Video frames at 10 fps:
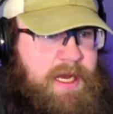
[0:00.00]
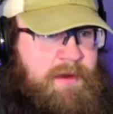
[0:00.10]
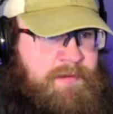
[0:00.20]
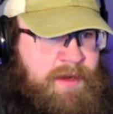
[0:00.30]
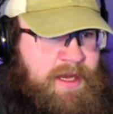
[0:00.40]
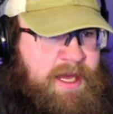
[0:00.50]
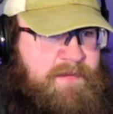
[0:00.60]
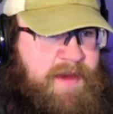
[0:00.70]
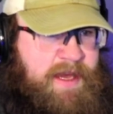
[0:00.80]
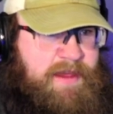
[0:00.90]
in real
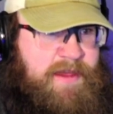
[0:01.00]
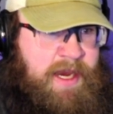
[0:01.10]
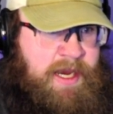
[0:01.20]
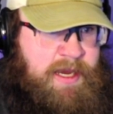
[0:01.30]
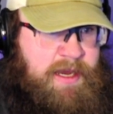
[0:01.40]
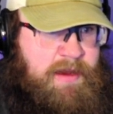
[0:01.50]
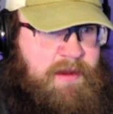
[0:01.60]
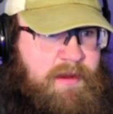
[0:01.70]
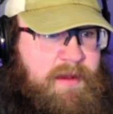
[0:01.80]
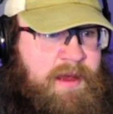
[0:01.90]
life, I think
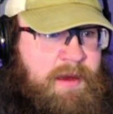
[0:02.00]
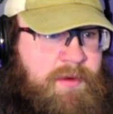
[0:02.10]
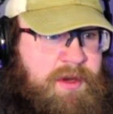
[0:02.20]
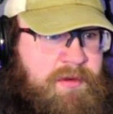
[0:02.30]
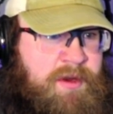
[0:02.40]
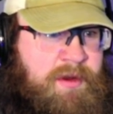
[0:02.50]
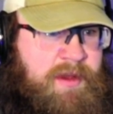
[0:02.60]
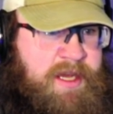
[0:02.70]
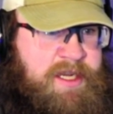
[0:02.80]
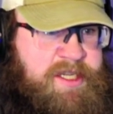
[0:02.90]
that when you do
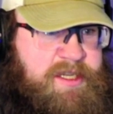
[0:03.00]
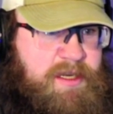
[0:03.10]
this,